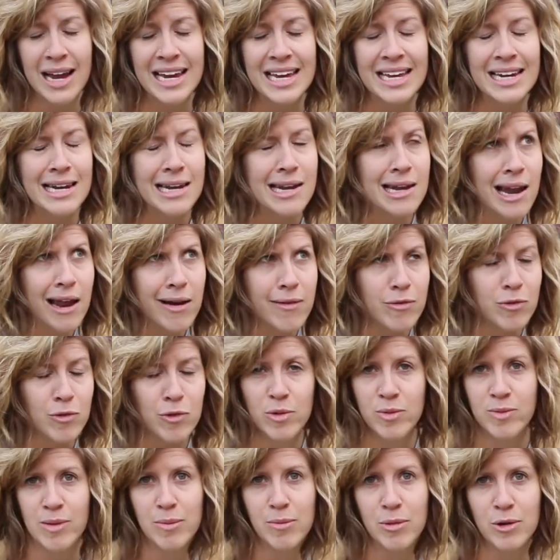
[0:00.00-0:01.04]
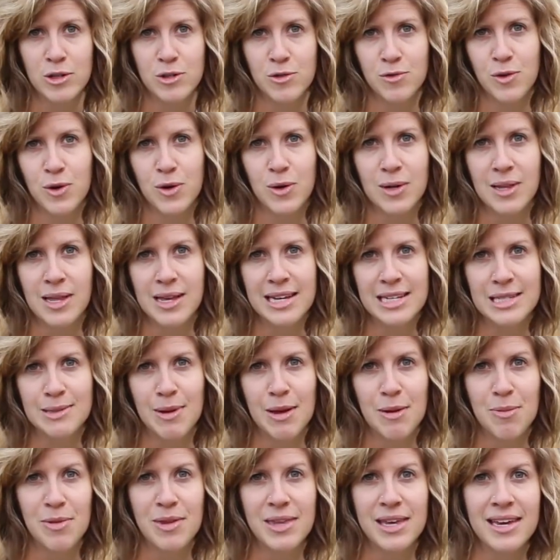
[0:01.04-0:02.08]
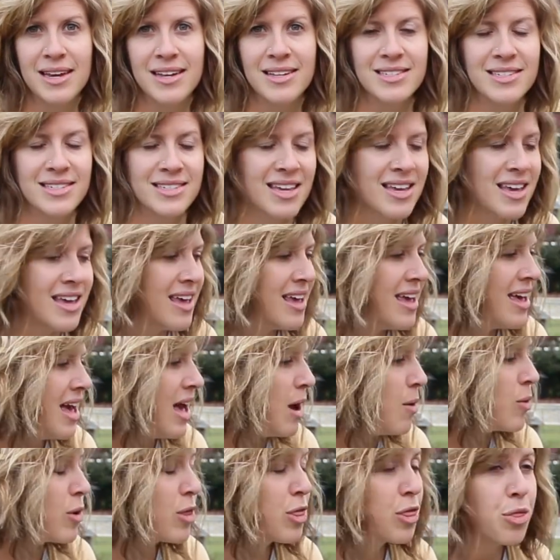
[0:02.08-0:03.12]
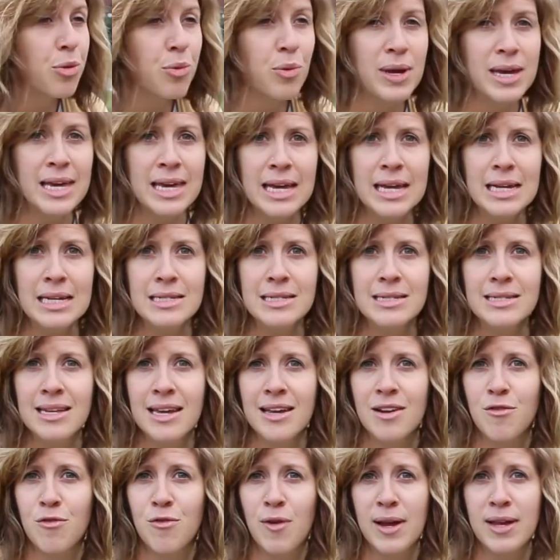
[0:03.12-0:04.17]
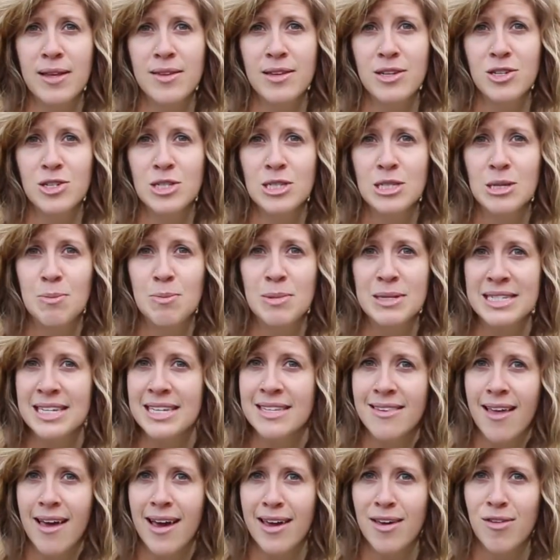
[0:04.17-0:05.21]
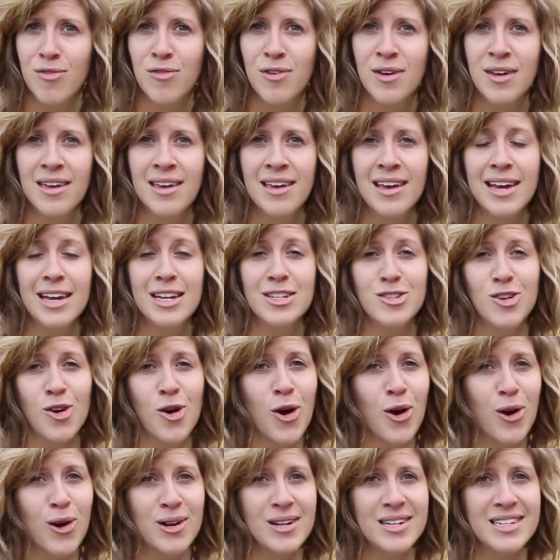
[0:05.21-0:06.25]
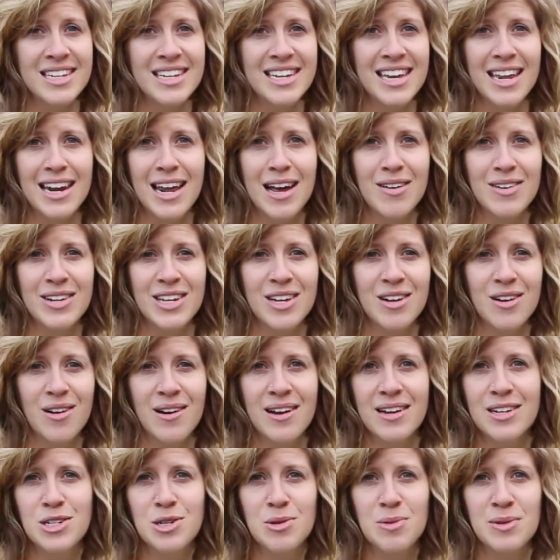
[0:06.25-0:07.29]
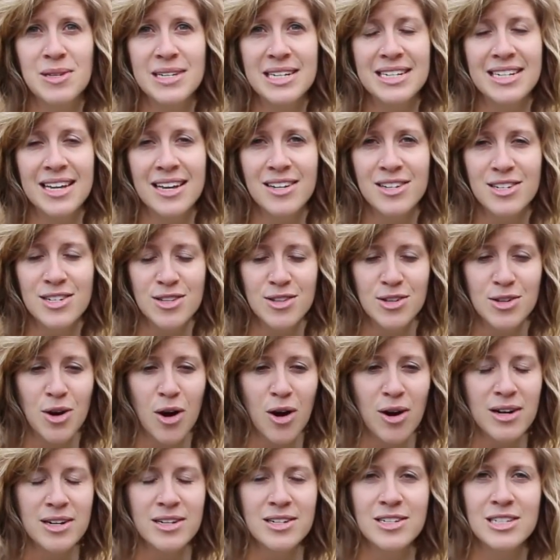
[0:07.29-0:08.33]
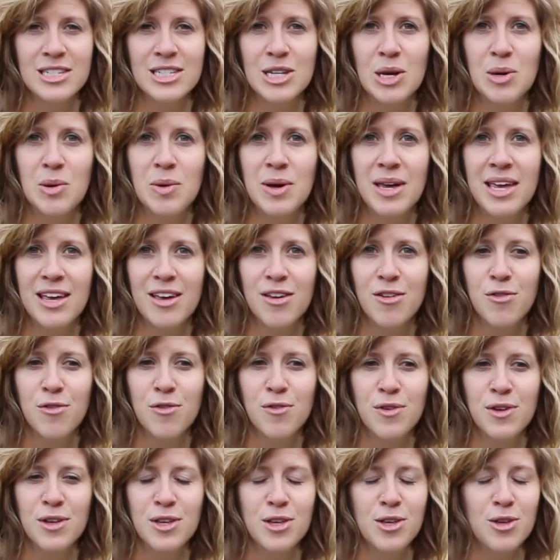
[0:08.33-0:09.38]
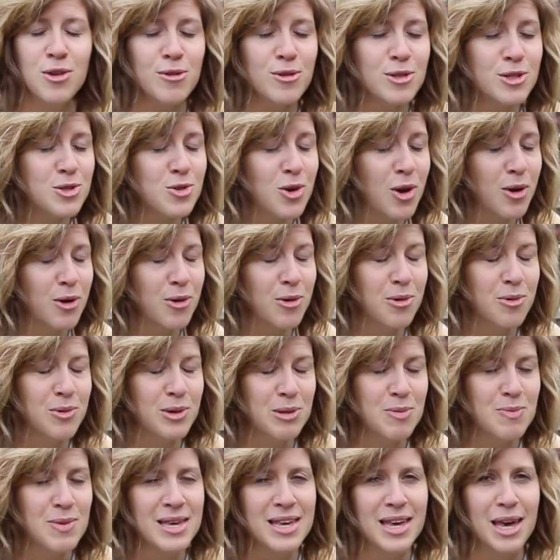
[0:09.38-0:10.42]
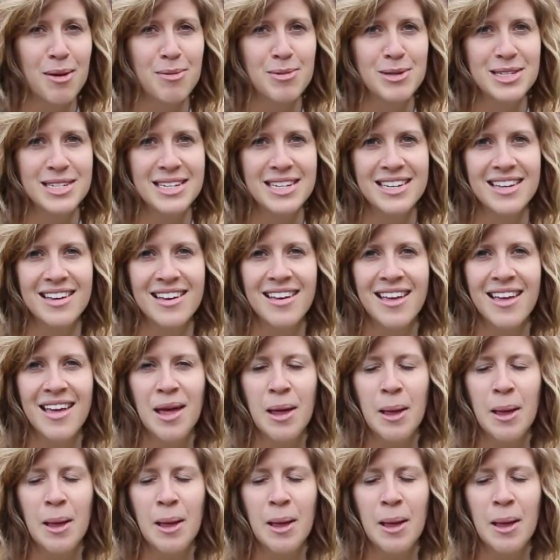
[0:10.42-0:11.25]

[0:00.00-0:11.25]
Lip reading: I can never remember to fertilize my plants. With 3 kids and frankly just a busy life, it's hard to get out here and to really tend to the garden. So if you struggle with being able to